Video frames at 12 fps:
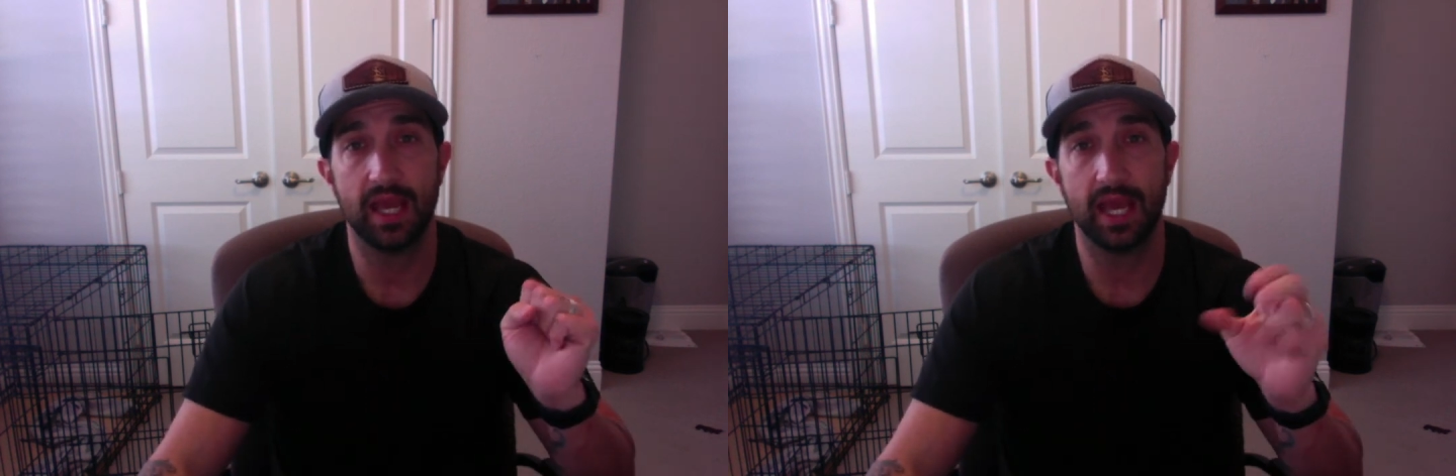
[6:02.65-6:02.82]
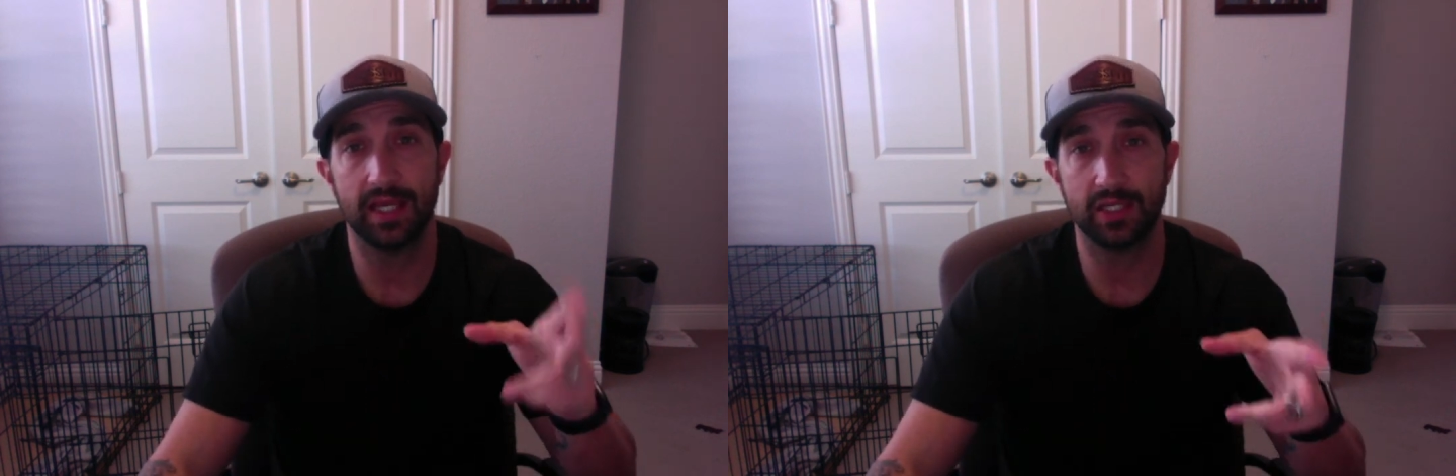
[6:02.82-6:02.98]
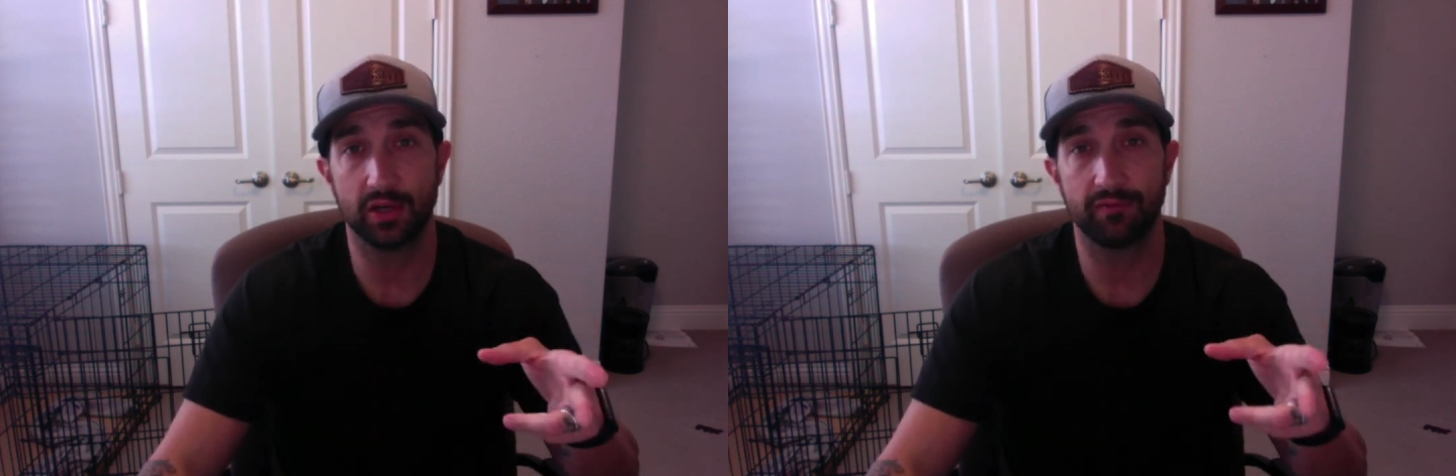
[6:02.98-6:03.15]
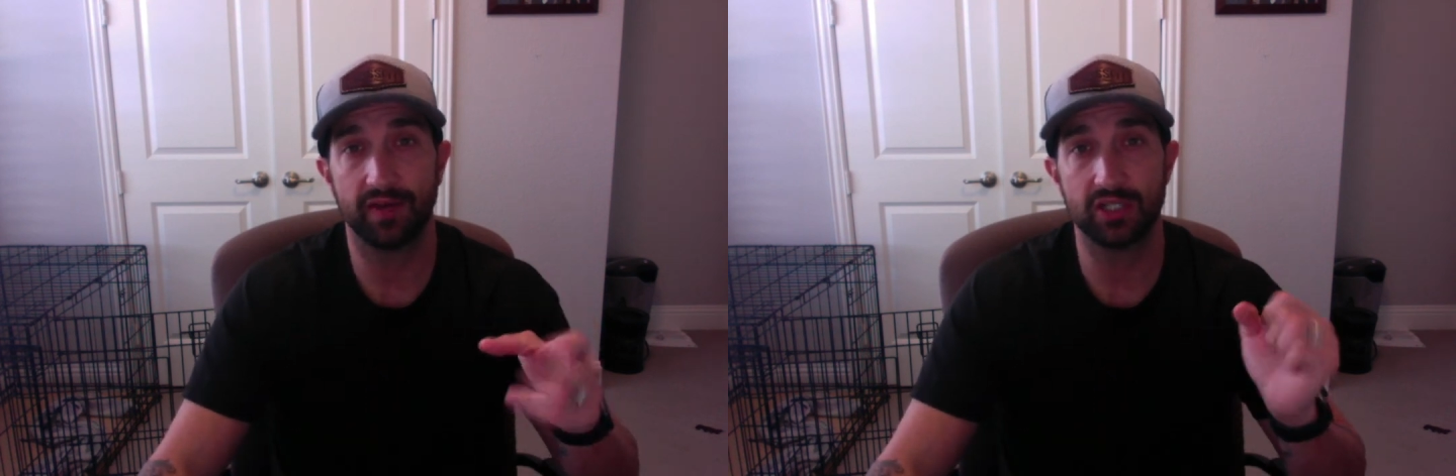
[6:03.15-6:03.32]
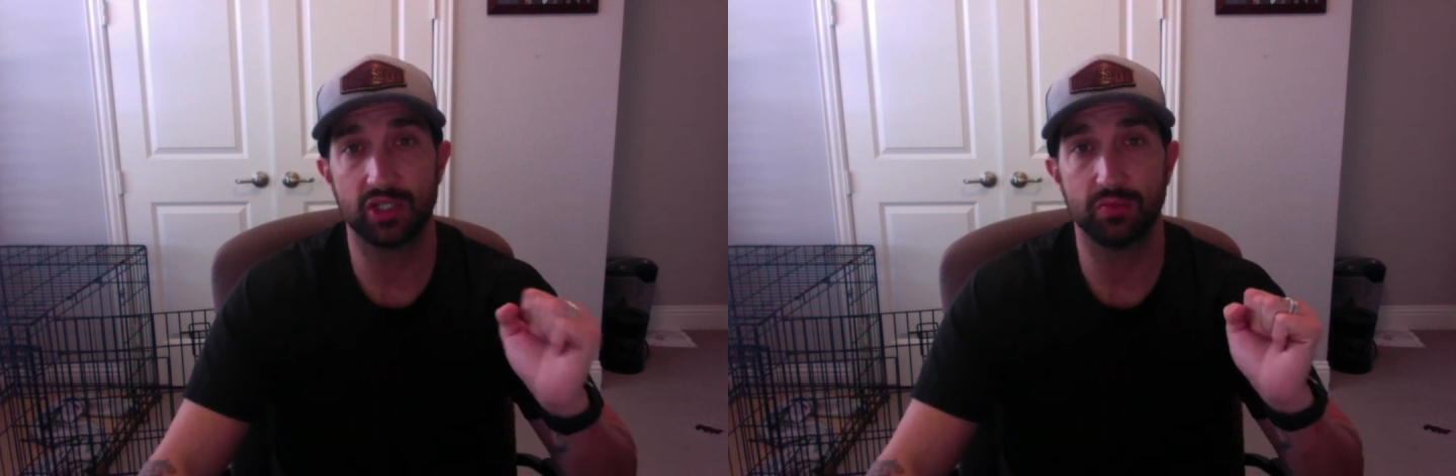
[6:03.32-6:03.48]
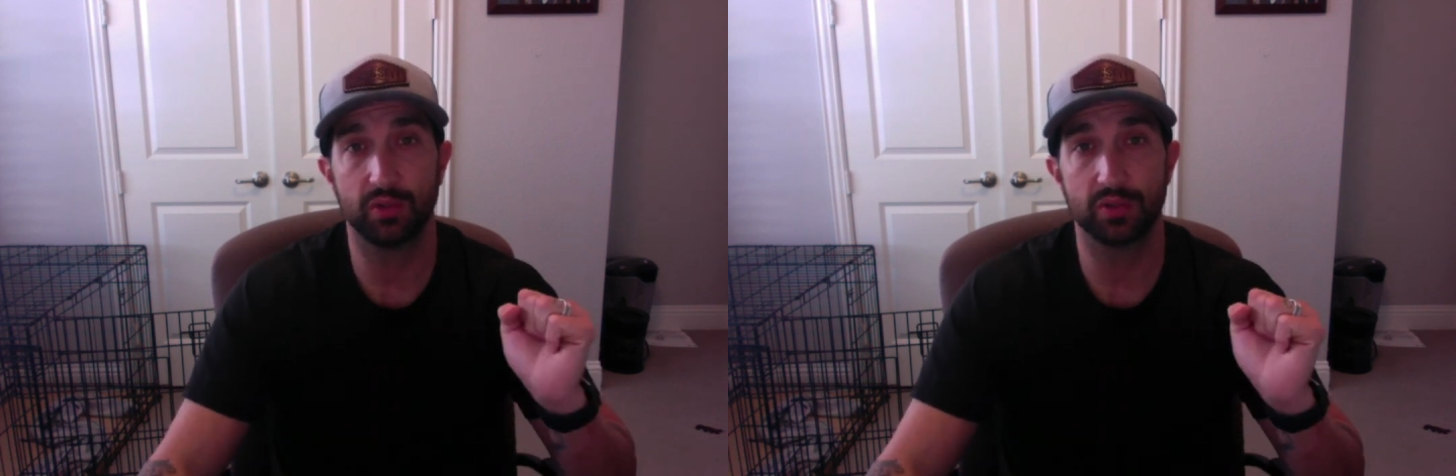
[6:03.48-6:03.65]
and your
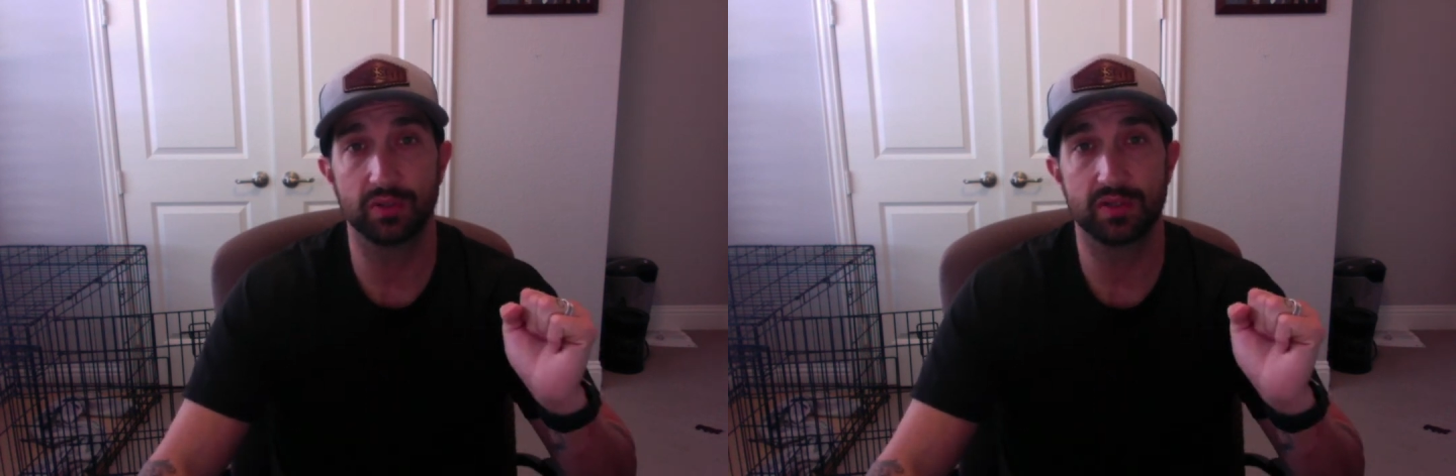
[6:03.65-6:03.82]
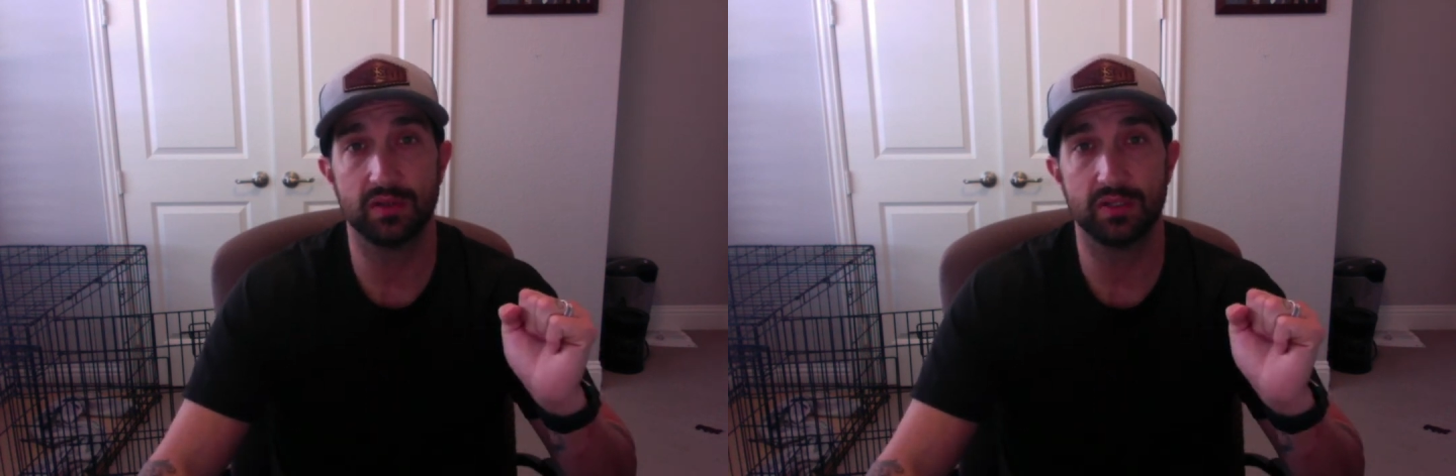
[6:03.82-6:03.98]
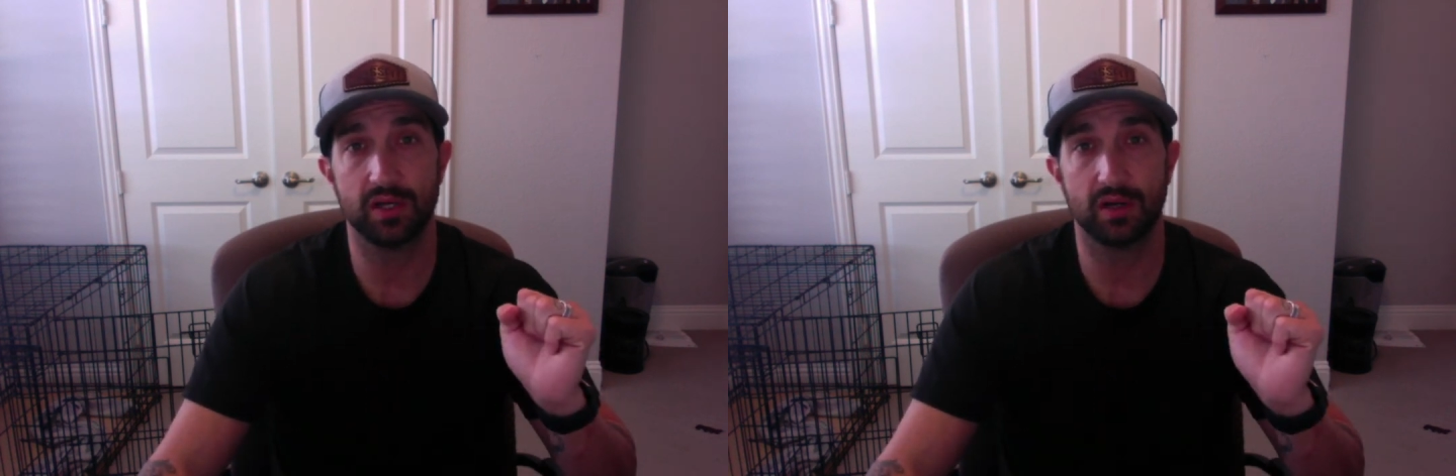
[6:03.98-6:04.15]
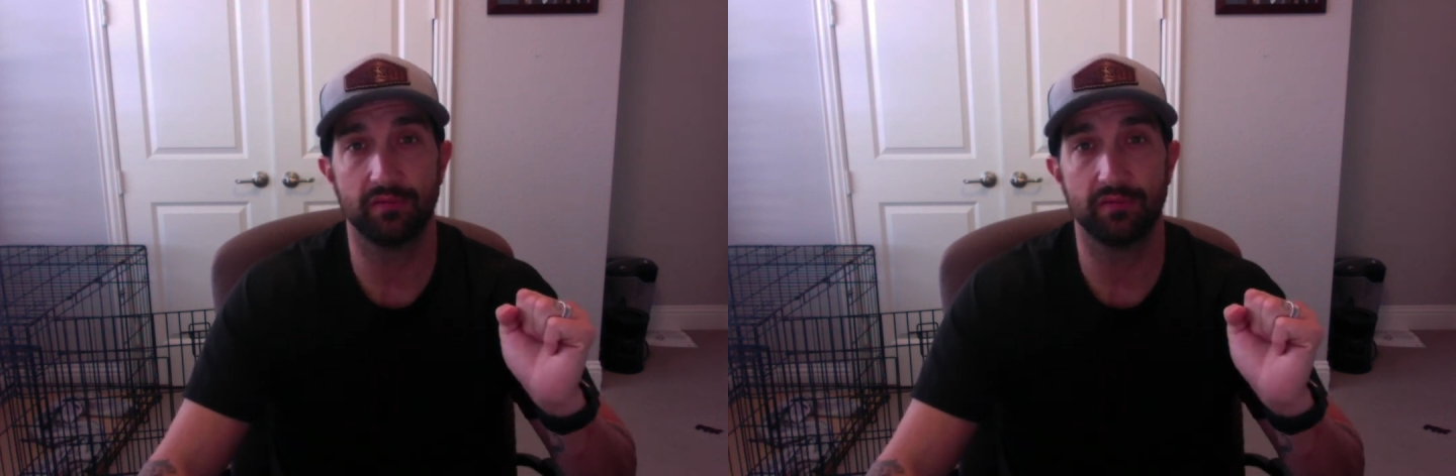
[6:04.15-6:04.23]
vegetables during